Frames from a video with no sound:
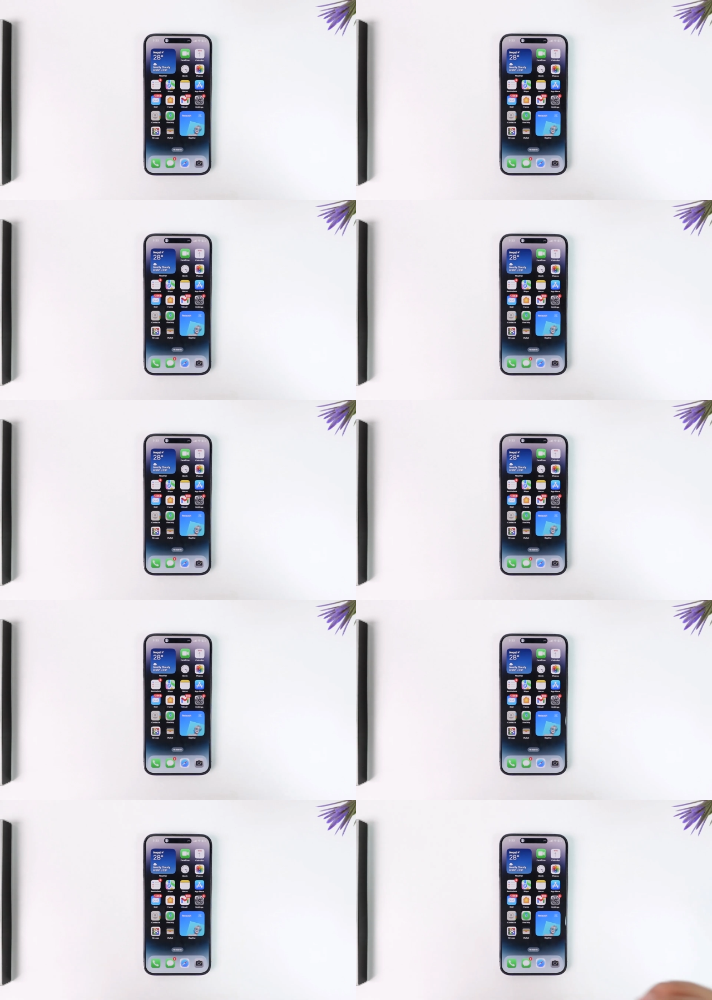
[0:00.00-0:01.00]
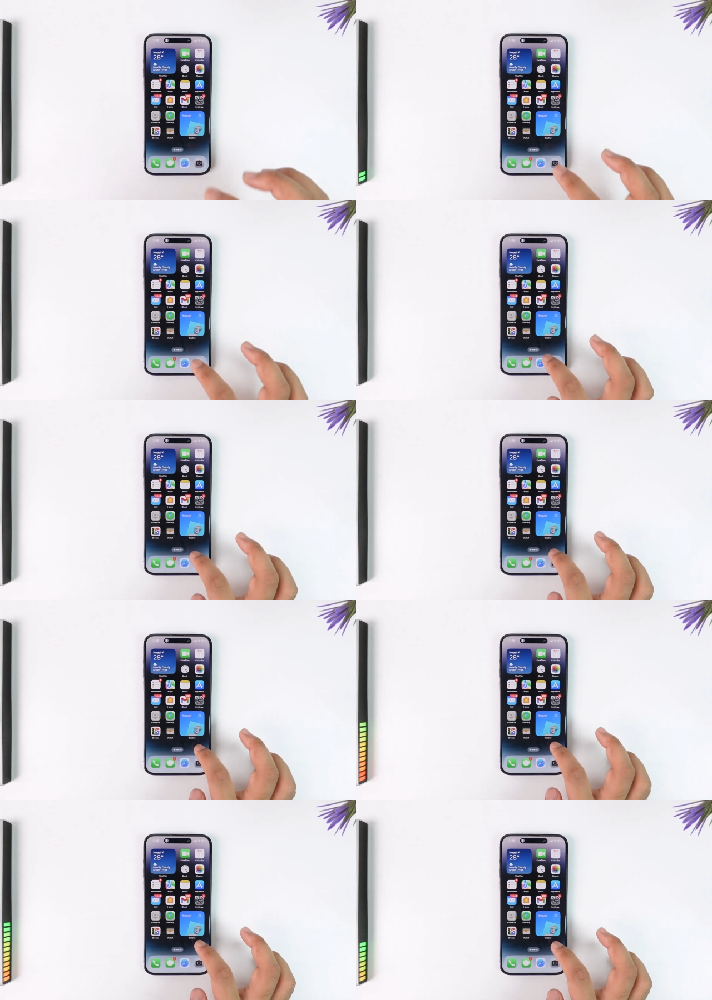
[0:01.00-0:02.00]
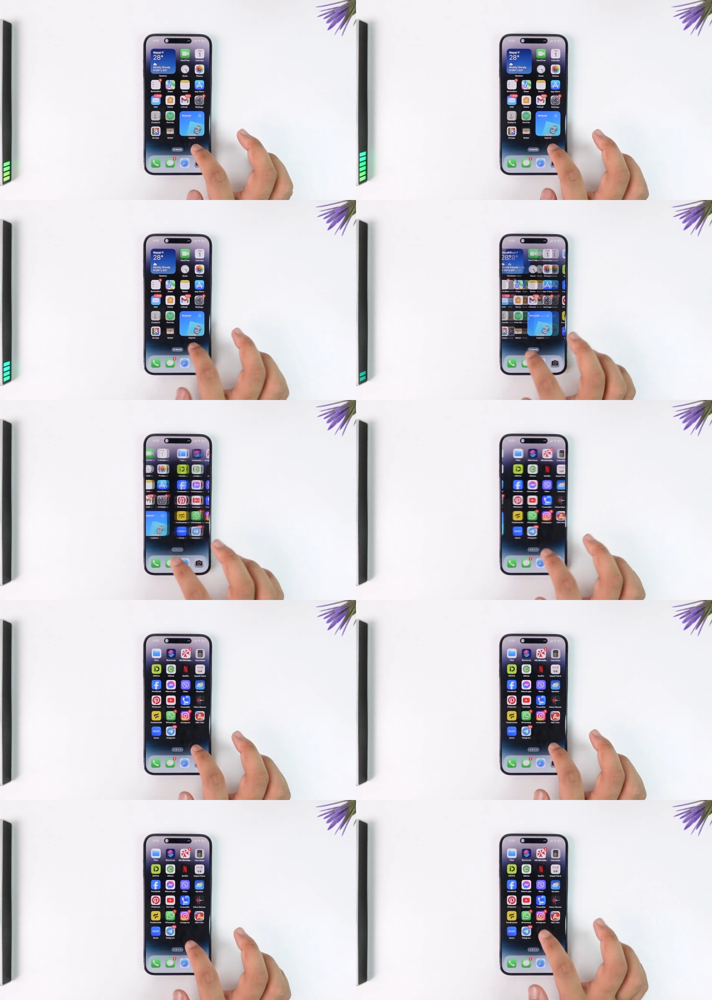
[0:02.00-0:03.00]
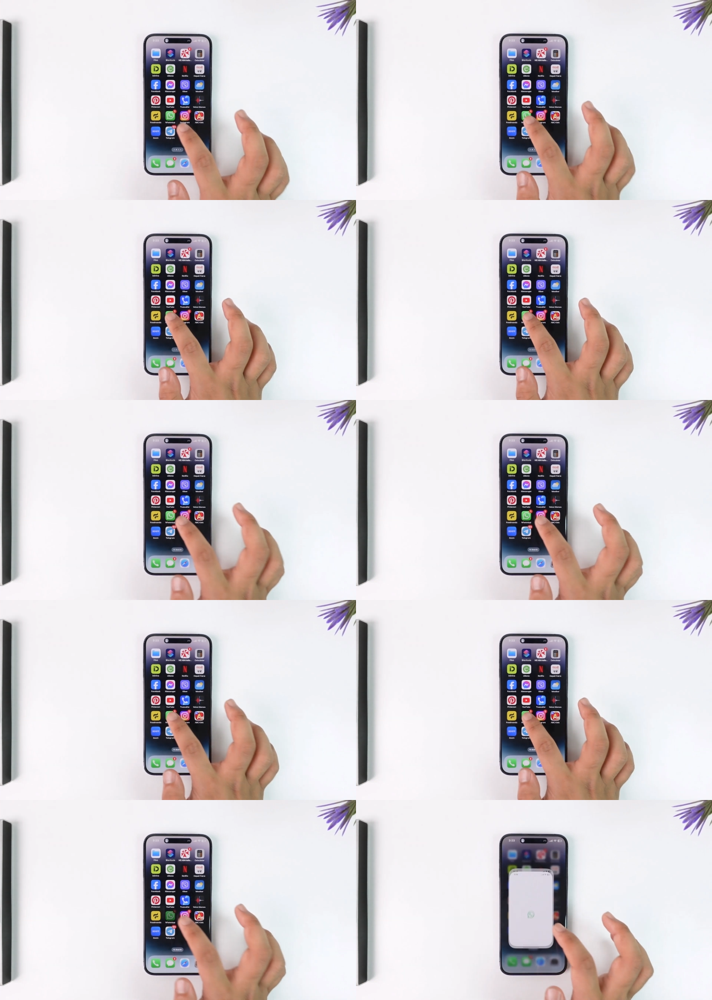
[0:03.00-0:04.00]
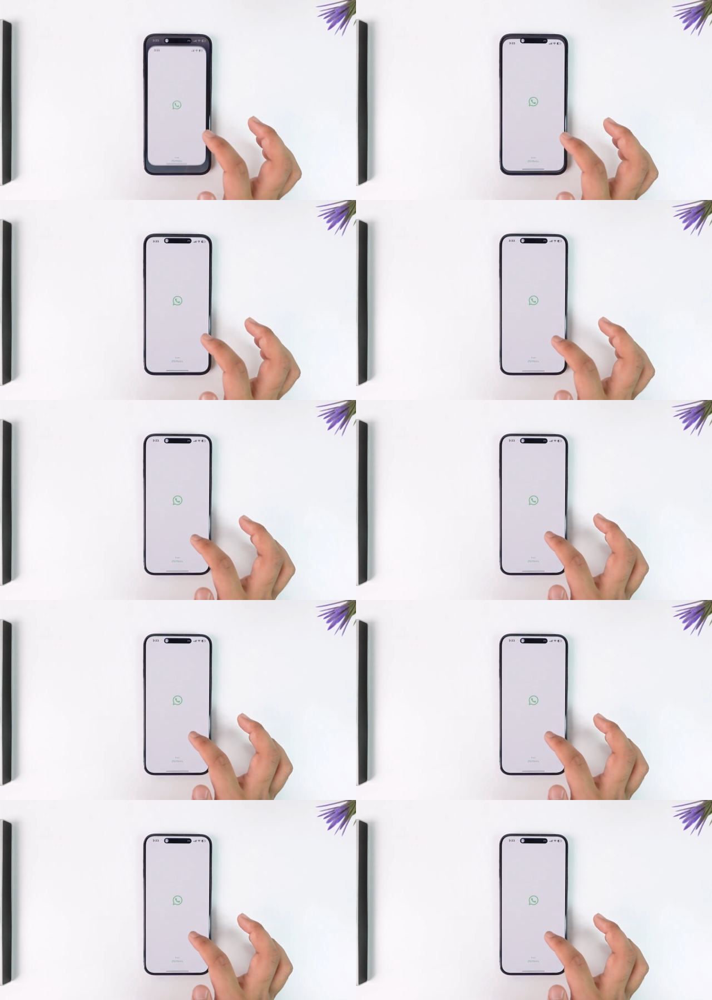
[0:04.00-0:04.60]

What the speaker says: No face is visible, so there are no lips to read.